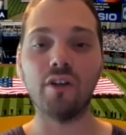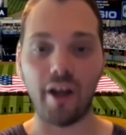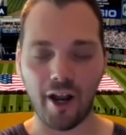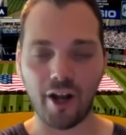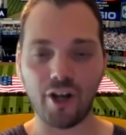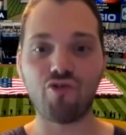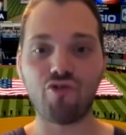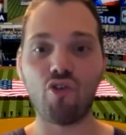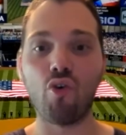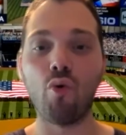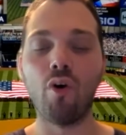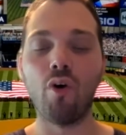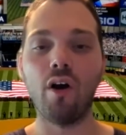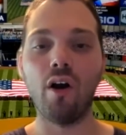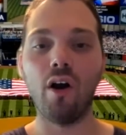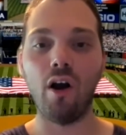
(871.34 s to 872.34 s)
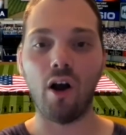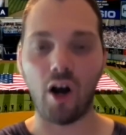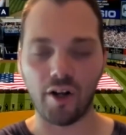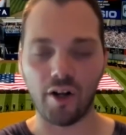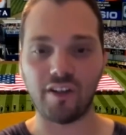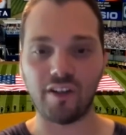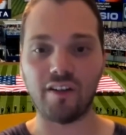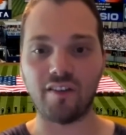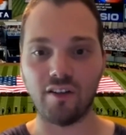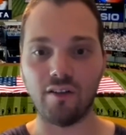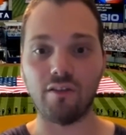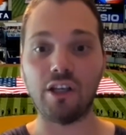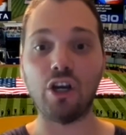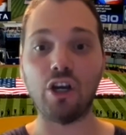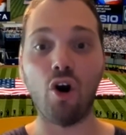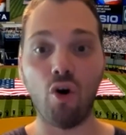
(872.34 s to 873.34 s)
Andrew
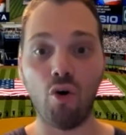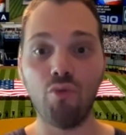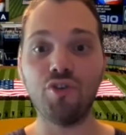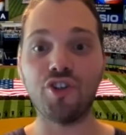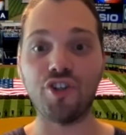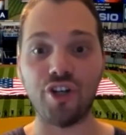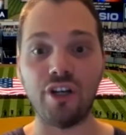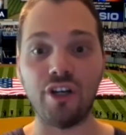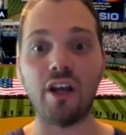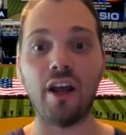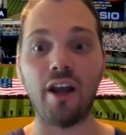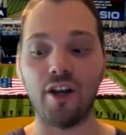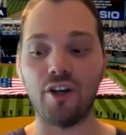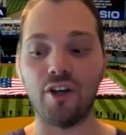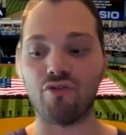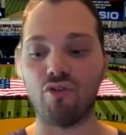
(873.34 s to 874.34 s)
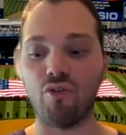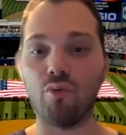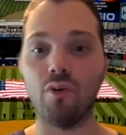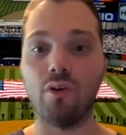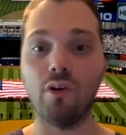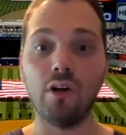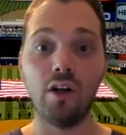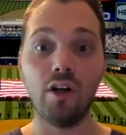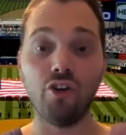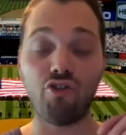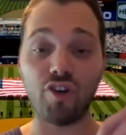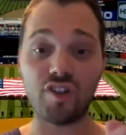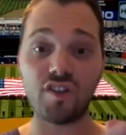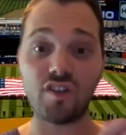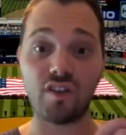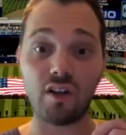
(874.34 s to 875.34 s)
Huntington, the OG Andrew.
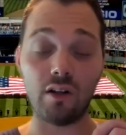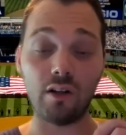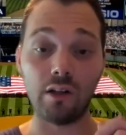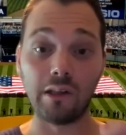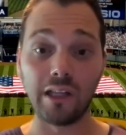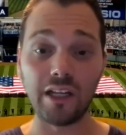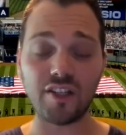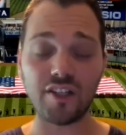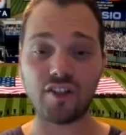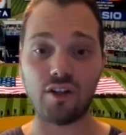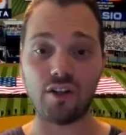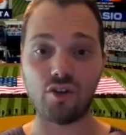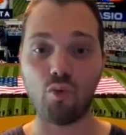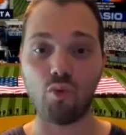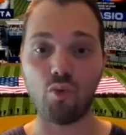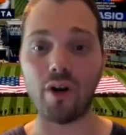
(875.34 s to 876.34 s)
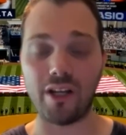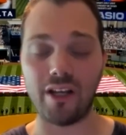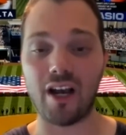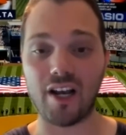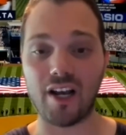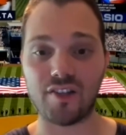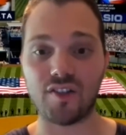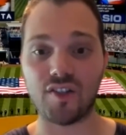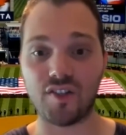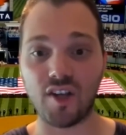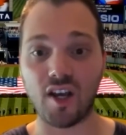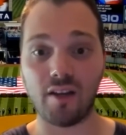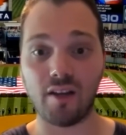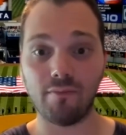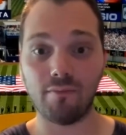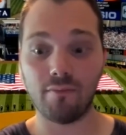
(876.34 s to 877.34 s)
Just listen to what he has to
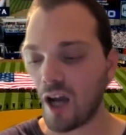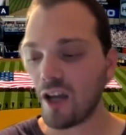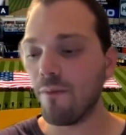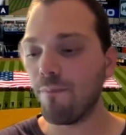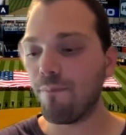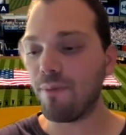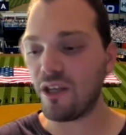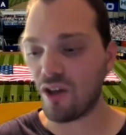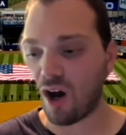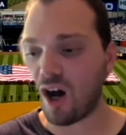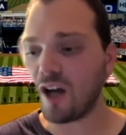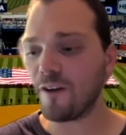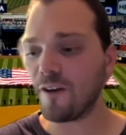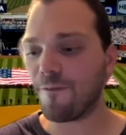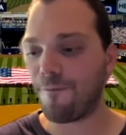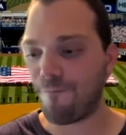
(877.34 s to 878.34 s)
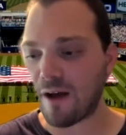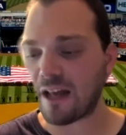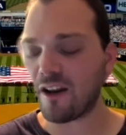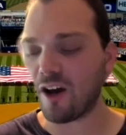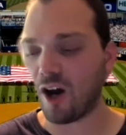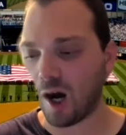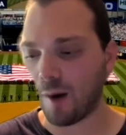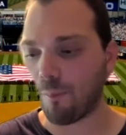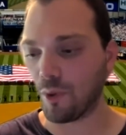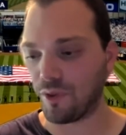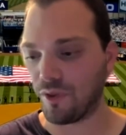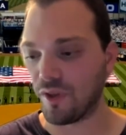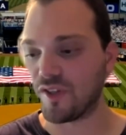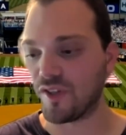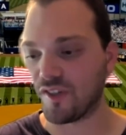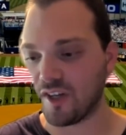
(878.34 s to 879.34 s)
say. I am beyond fed up
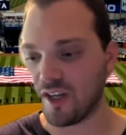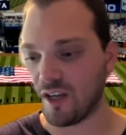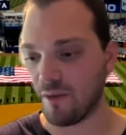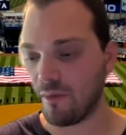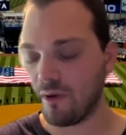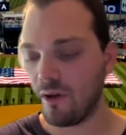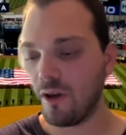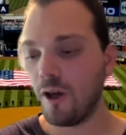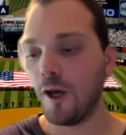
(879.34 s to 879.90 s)
with this team.